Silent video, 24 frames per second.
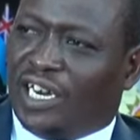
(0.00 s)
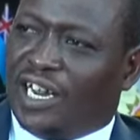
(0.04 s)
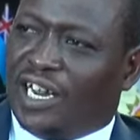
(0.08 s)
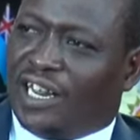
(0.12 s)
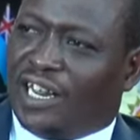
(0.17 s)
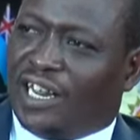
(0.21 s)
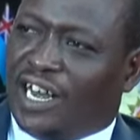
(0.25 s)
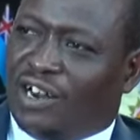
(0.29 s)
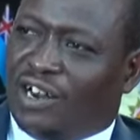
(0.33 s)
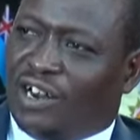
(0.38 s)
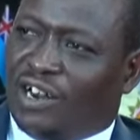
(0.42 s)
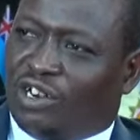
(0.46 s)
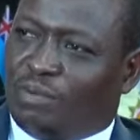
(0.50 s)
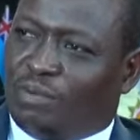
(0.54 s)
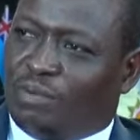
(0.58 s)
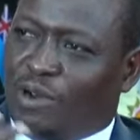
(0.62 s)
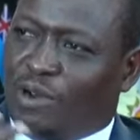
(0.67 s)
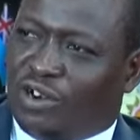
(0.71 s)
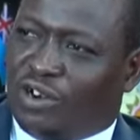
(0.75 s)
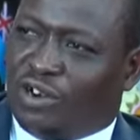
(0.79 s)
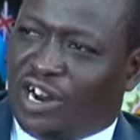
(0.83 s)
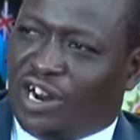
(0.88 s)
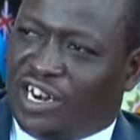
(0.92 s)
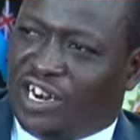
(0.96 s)
They are not
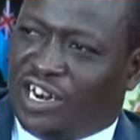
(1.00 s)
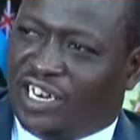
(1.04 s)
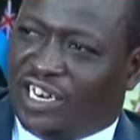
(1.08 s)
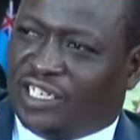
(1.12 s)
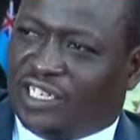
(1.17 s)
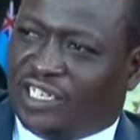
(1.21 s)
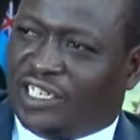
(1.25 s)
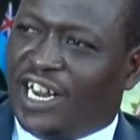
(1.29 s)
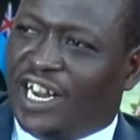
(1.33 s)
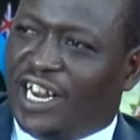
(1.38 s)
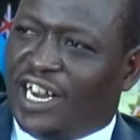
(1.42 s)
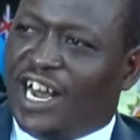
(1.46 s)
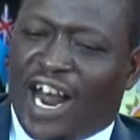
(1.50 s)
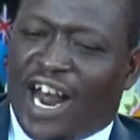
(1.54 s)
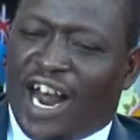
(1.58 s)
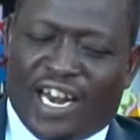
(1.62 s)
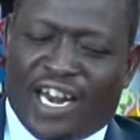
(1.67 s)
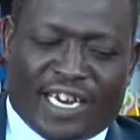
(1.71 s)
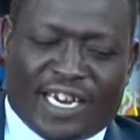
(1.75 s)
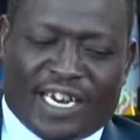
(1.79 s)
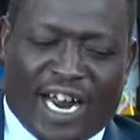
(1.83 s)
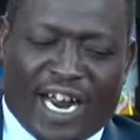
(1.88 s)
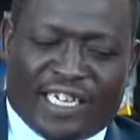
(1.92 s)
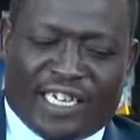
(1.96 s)
malnourished, and it
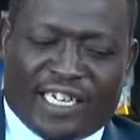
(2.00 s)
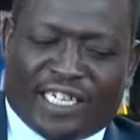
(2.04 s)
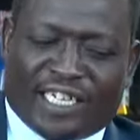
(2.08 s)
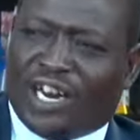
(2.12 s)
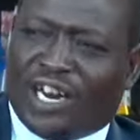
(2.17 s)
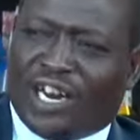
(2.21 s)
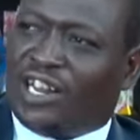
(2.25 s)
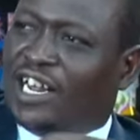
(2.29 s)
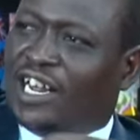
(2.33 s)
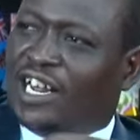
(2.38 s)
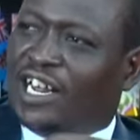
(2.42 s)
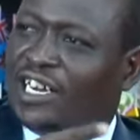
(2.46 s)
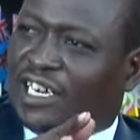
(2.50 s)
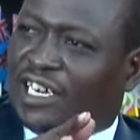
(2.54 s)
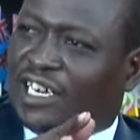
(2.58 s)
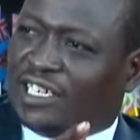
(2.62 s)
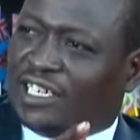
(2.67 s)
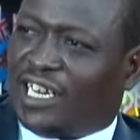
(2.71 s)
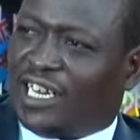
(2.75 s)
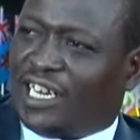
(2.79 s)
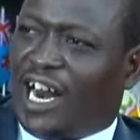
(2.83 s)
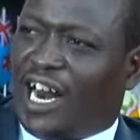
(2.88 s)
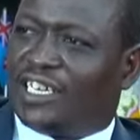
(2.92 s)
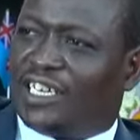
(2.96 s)
can sell the
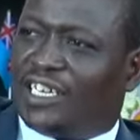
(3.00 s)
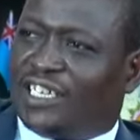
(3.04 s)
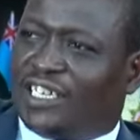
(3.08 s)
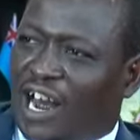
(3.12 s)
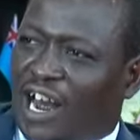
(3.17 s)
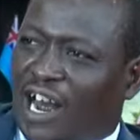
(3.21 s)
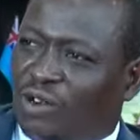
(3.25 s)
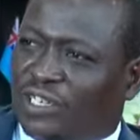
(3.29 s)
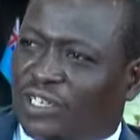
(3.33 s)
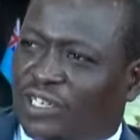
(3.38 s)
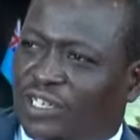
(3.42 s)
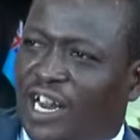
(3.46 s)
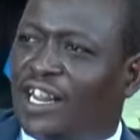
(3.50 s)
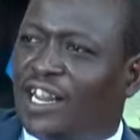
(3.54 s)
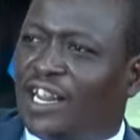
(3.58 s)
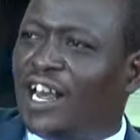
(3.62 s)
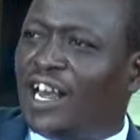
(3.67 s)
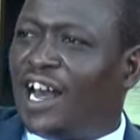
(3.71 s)
extras outside there.